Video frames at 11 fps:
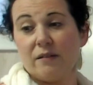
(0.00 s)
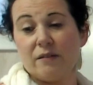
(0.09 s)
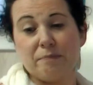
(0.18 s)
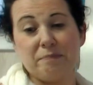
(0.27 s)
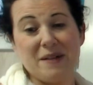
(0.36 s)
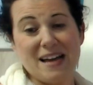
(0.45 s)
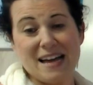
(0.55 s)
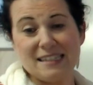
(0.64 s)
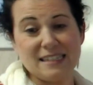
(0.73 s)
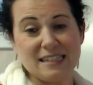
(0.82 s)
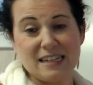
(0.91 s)

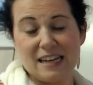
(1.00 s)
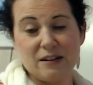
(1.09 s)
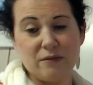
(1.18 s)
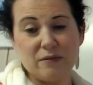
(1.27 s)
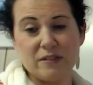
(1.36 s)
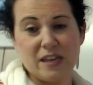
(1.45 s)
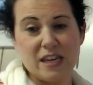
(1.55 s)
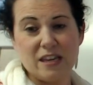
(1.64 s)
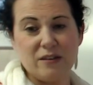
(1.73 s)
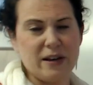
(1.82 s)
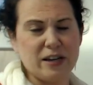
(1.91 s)
But I don't
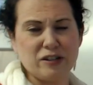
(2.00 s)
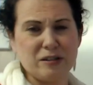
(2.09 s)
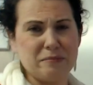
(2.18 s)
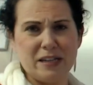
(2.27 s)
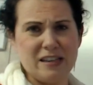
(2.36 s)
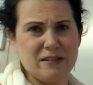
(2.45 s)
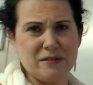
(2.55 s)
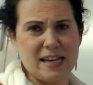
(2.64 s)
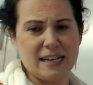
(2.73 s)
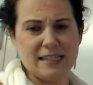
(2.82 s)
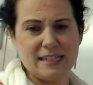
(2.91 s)
think you actually play those
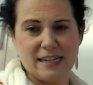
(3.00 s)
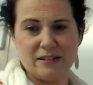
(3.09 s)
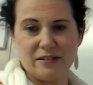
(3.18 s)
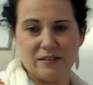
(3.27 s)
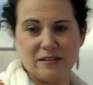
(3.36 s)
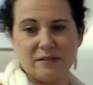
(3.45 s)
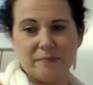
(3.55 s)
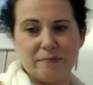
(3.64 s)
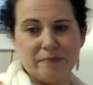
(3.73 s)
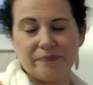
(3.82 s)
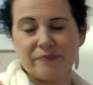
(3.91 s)
accidentals.
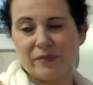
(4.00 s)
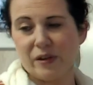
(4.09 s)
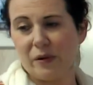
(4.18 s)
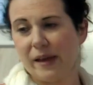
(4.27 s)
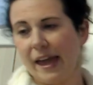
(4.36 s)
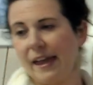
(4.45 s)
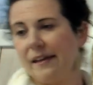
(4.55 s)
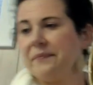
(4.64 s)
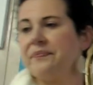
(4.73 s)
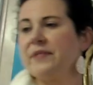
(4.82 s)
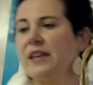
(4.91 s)
Okay,
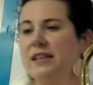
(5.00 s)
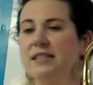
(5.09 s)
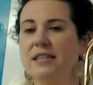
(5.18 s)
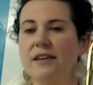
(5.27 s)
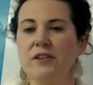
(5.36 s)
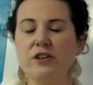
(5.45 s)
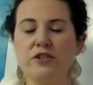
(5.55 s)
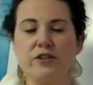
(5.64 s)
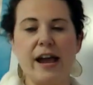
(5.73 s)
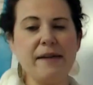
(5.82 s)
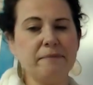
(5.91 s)
let's give it a
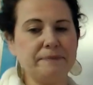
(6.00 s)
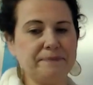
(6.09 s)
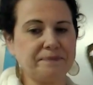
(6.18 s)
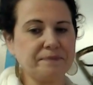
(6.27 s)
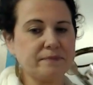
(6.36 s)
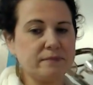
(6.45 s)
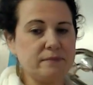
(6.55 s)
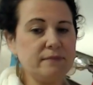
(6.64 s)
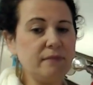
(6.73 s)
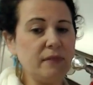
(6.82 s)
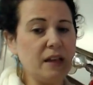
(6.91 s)
try.
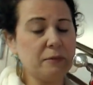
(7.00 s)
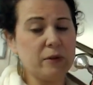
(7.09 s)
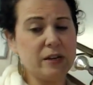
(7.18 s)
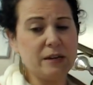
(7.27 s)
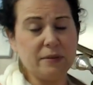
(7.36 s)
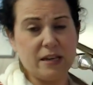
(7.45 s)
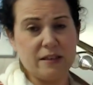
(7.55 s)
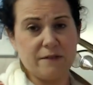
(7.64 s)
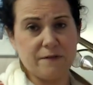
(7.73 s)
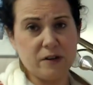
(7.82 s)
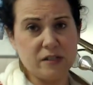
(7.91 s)
I'm going to play the
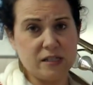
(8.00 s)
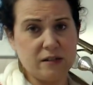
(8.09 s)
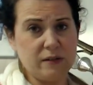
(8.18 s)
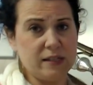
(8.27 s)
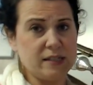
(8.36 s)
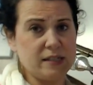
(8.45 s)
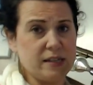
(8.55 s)
first note and let's see if we